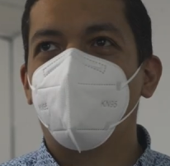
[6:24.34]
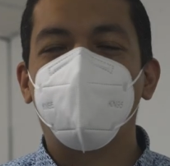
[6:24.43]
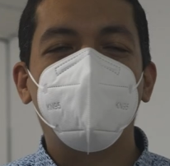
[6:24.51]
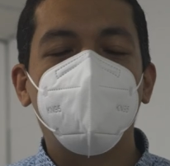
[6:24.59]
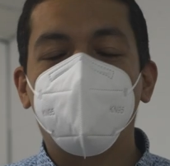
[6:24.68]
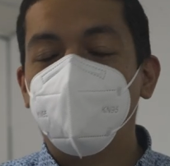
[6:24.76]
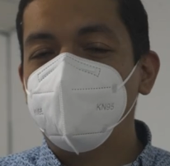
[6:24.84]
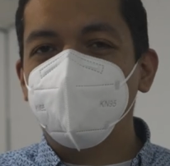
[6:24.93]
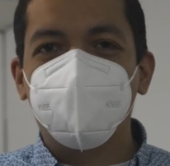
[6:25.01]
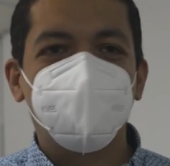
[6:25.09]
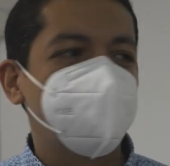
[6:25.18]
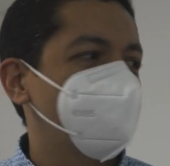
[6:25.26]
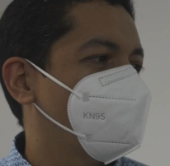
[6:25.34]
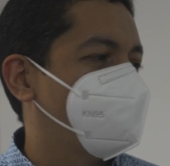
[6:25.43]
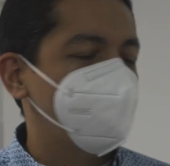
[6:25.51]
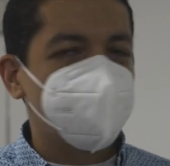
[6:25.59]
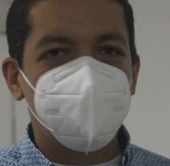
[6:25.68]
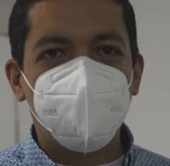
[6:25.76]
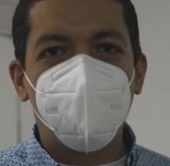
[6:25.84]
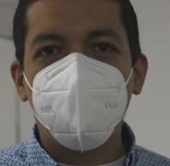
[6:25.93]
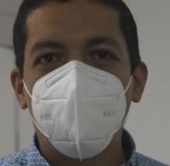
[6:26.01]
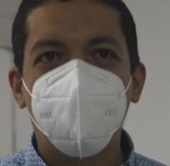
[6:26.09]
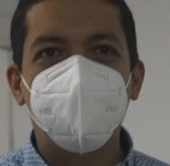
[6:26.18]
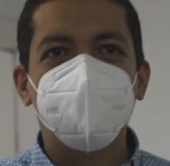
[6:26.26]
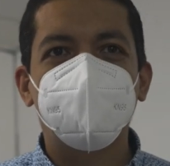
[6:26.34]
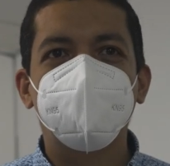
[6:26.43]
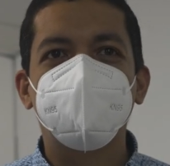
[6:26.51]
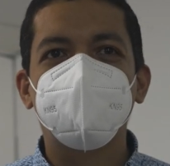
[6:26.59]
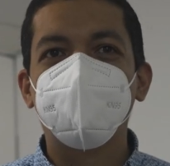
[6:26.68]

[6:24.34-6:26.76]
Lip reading: 3D printers to build some components.